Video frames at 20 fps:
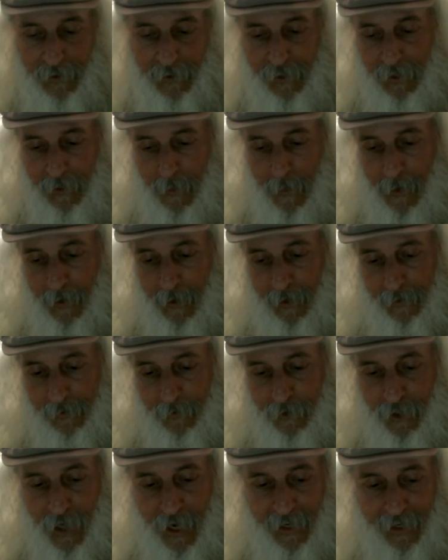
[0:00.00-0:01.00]
a
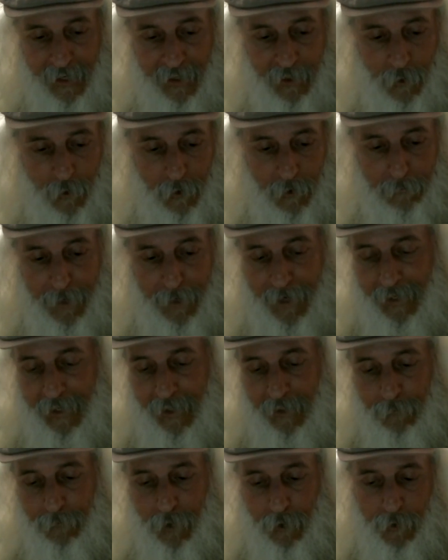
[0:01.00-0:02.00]
psychic or medium
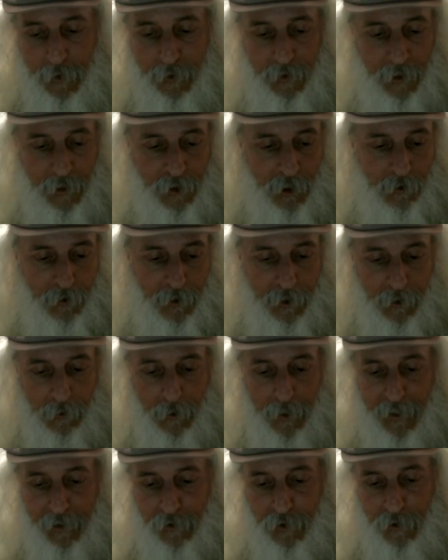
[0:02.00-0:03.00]
to a, a, certain degree in
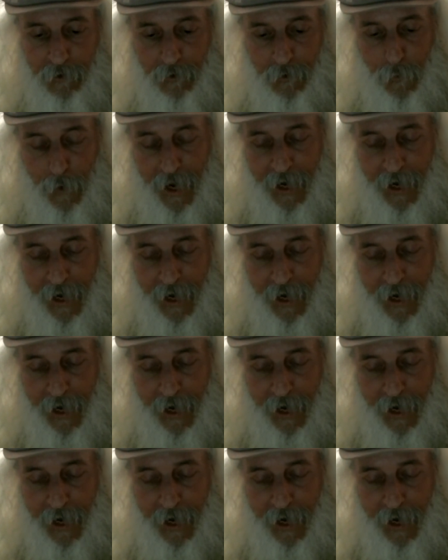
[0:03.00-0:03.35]
certain ways.